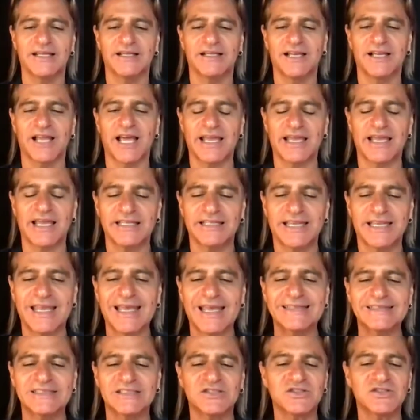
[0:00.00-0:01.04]
like it
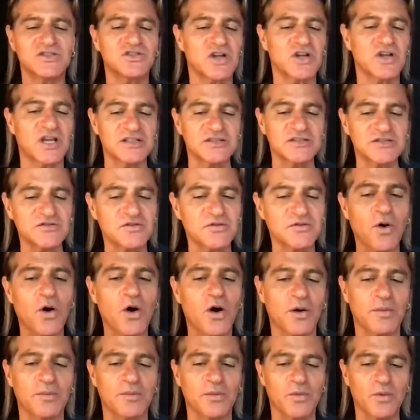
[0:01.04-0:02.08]
gets
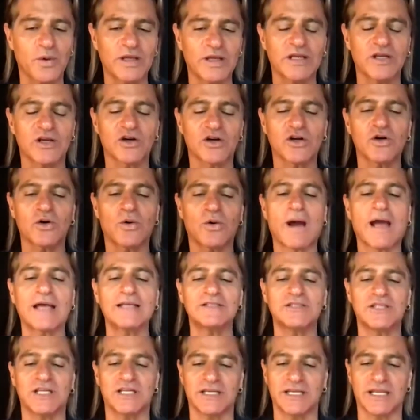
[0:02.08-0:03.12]
transformed when you're
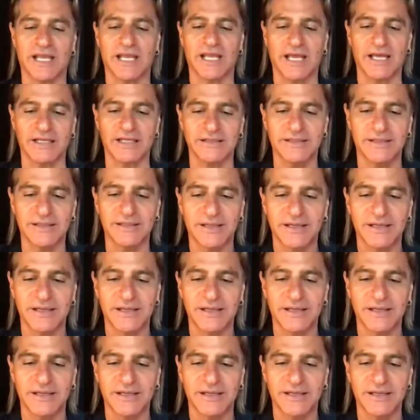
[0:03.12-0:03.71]
questioning it,